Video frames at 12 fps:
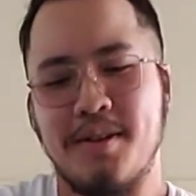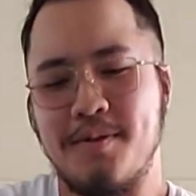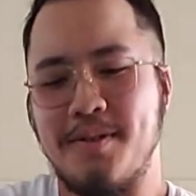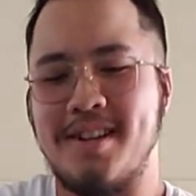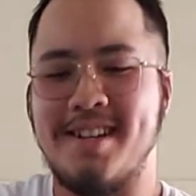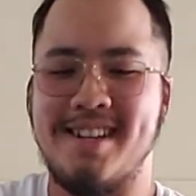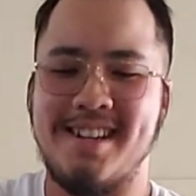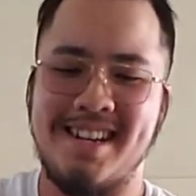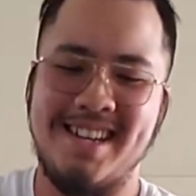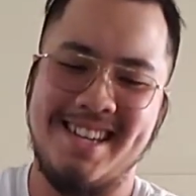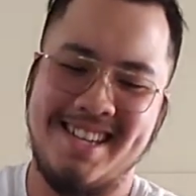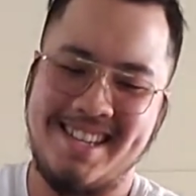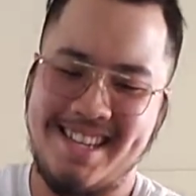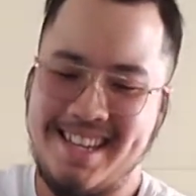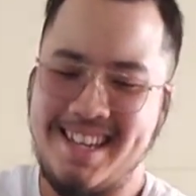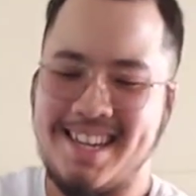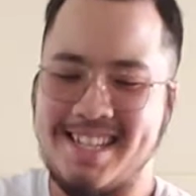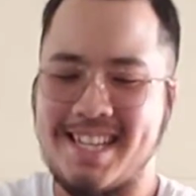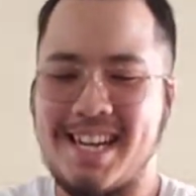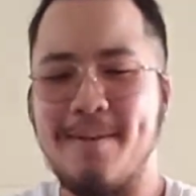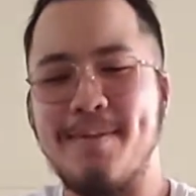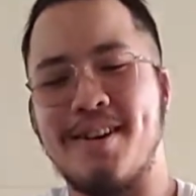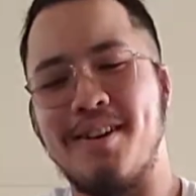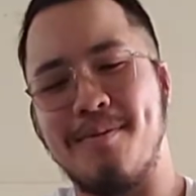Which is
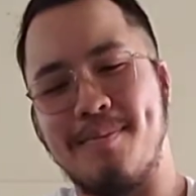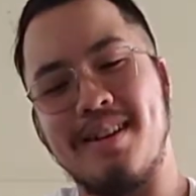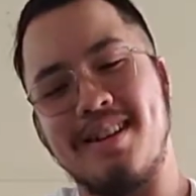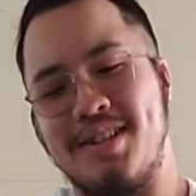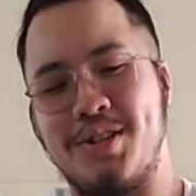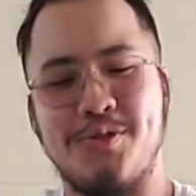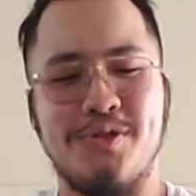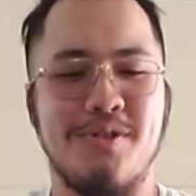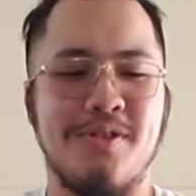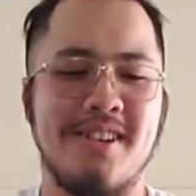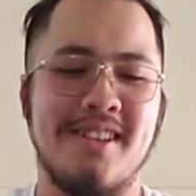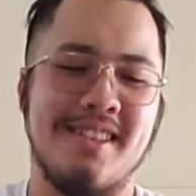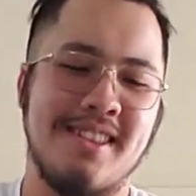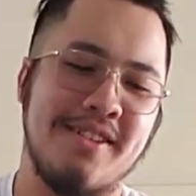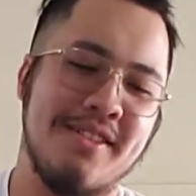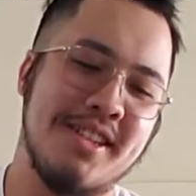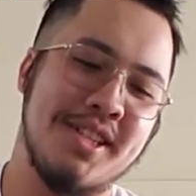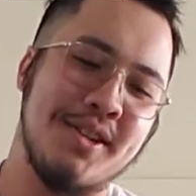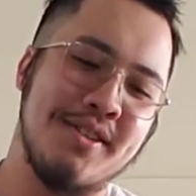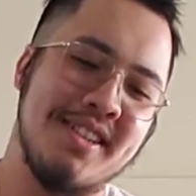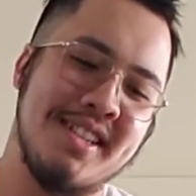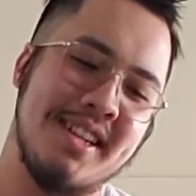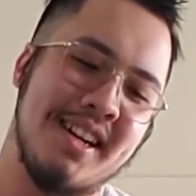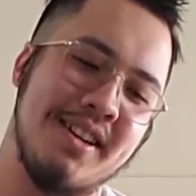comical, but it's true. There is a certain
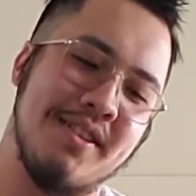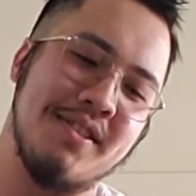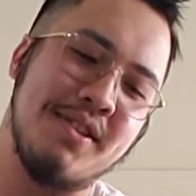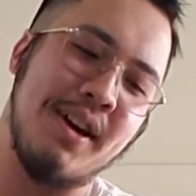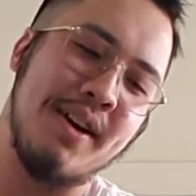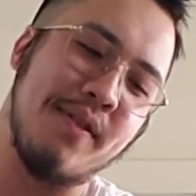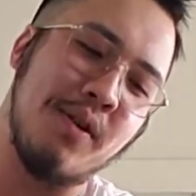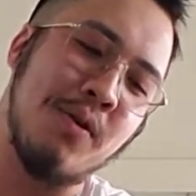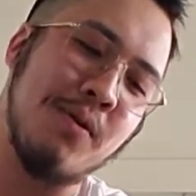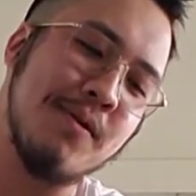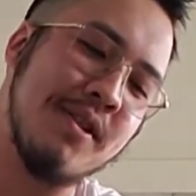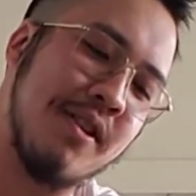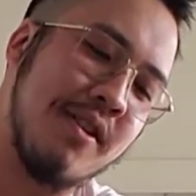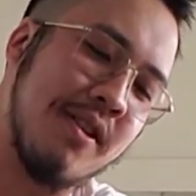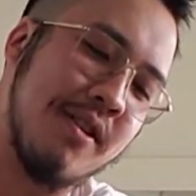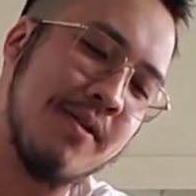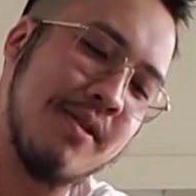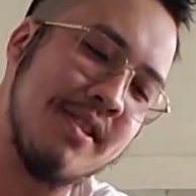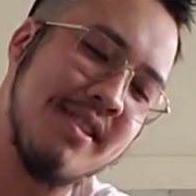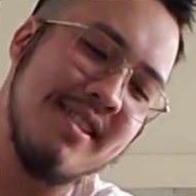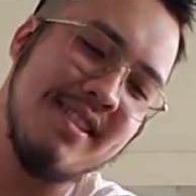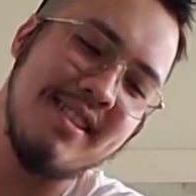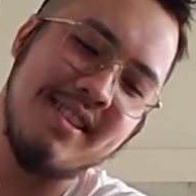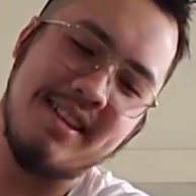style to having holes in your clothes.
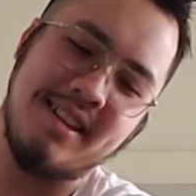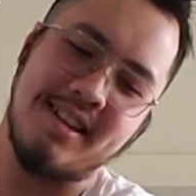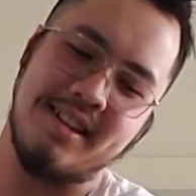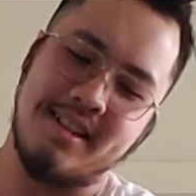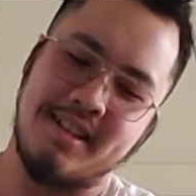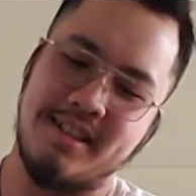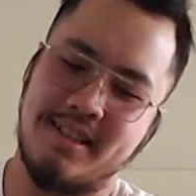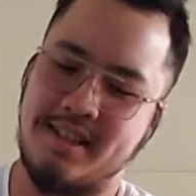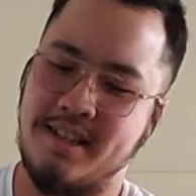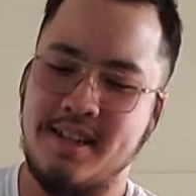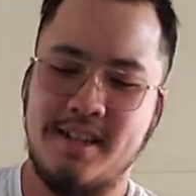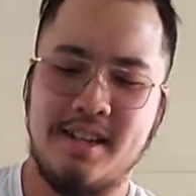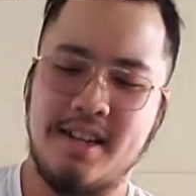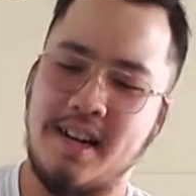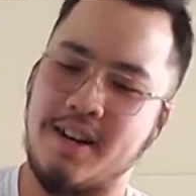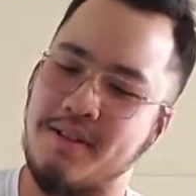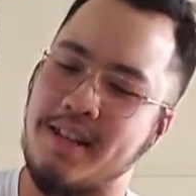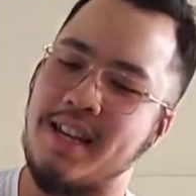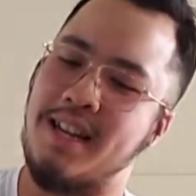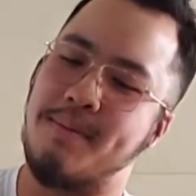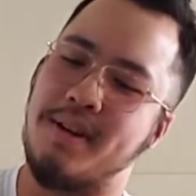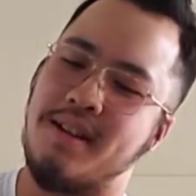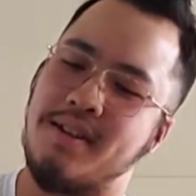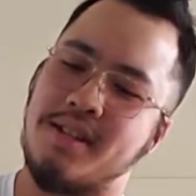And I don't think
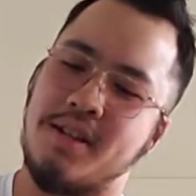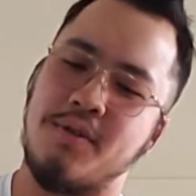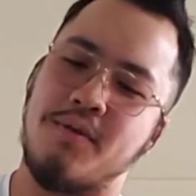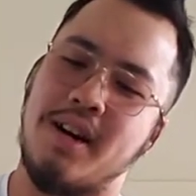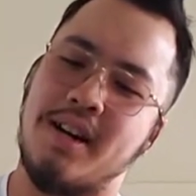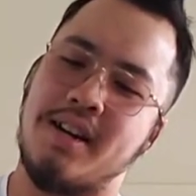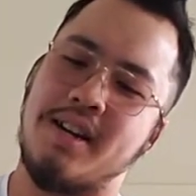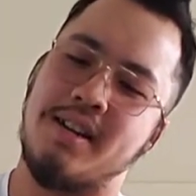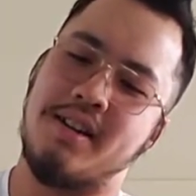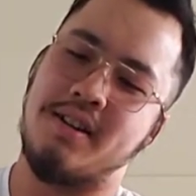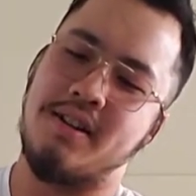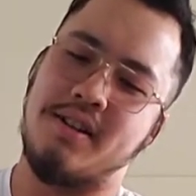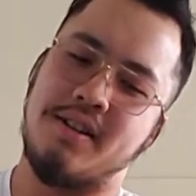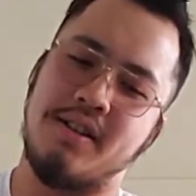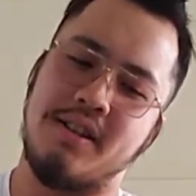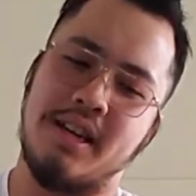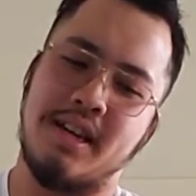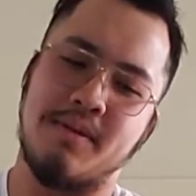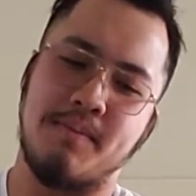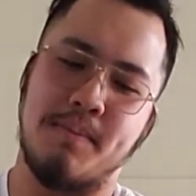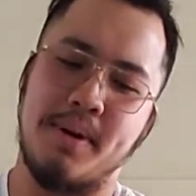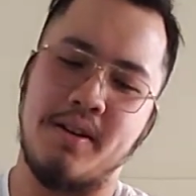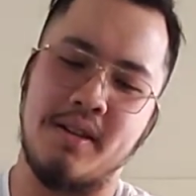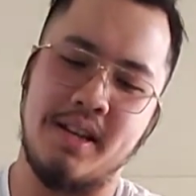anybody else could rock that
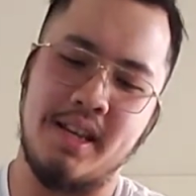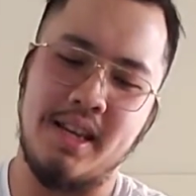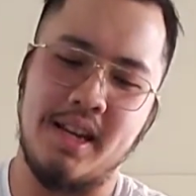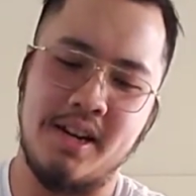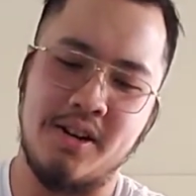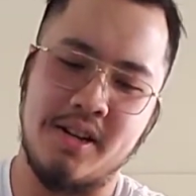better than he could.